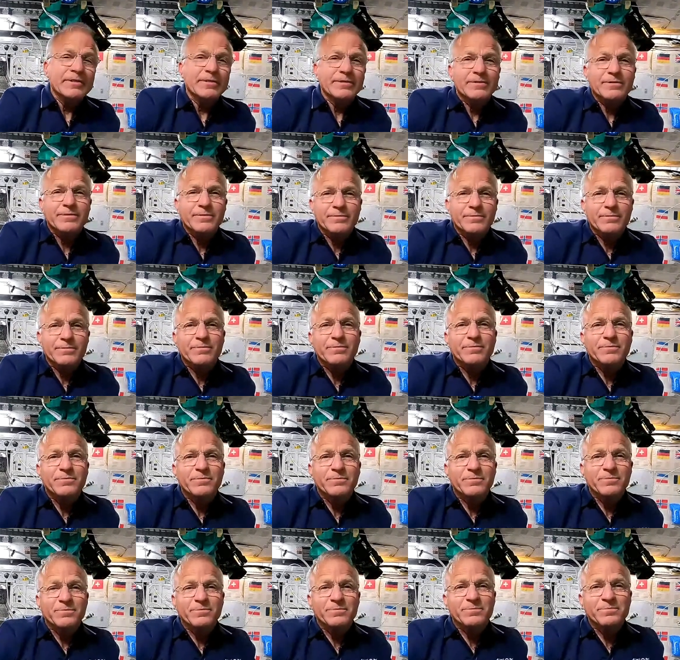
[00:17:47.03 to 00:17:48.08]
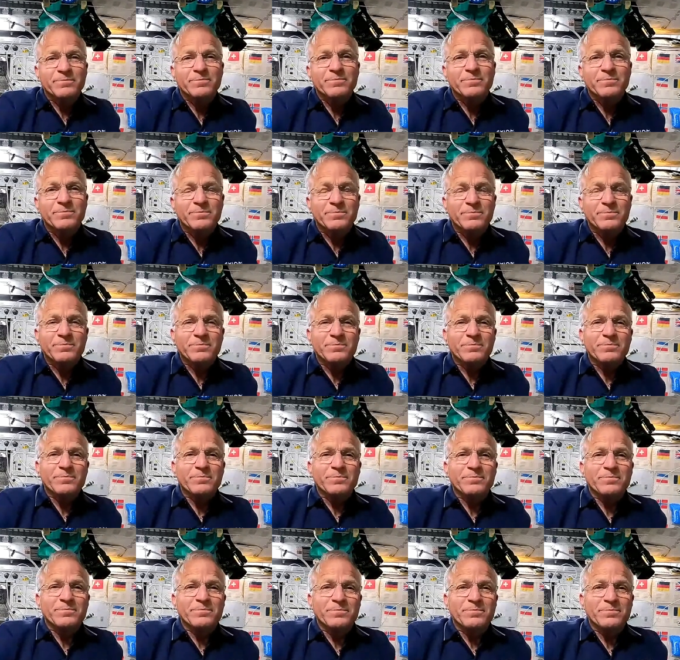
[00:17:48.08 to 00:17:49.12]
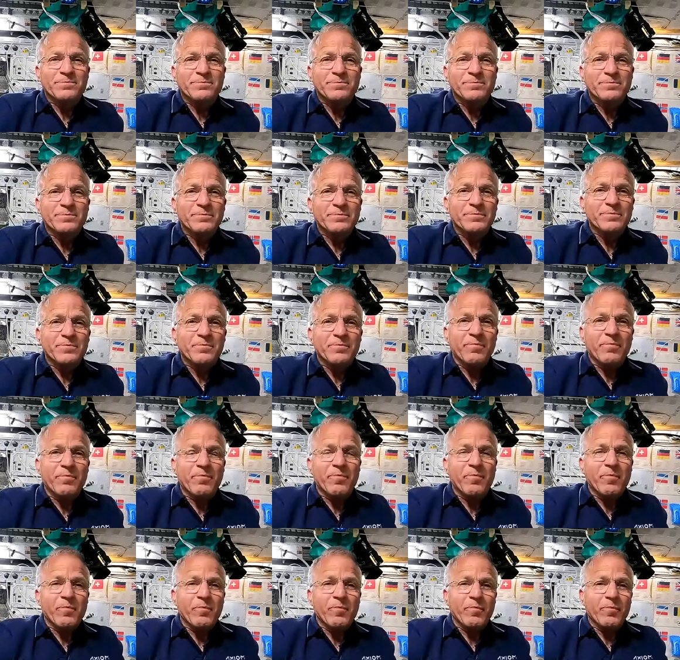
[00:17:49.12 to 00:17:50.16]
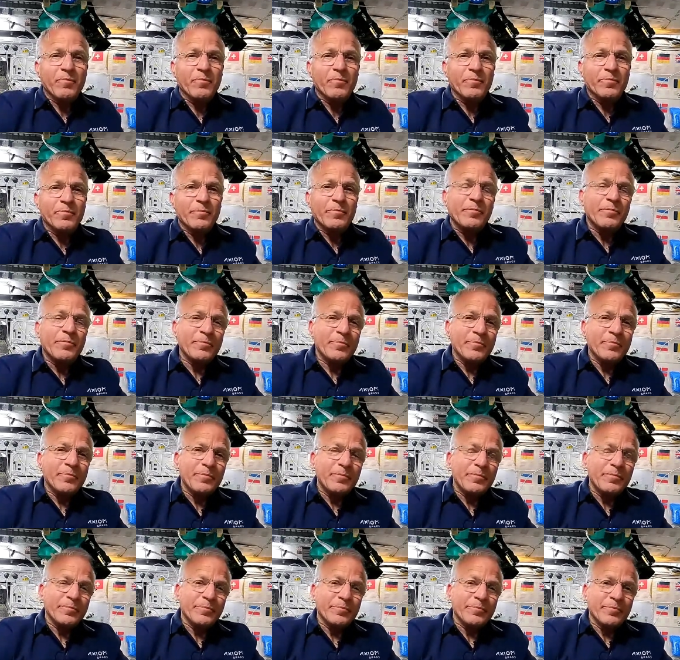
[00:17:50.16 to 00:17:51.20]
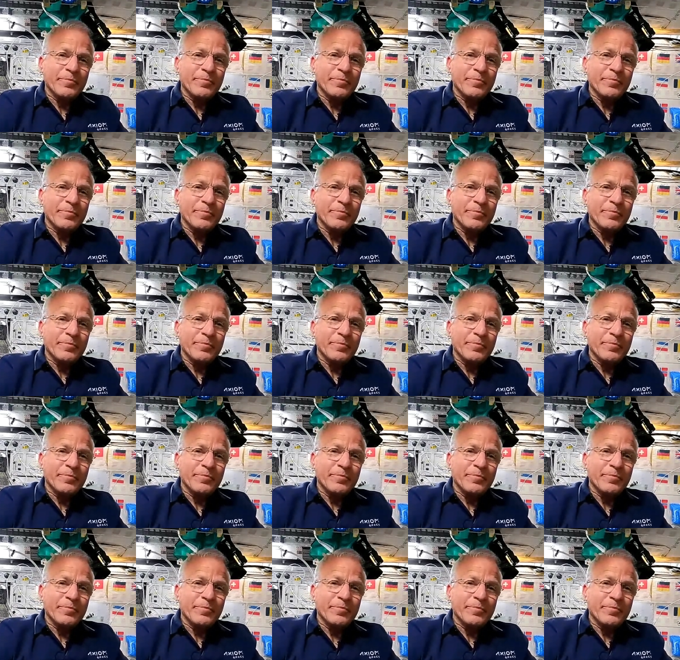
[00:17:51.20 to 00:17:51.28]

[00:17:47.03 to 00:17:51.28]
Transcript: (no one is talking)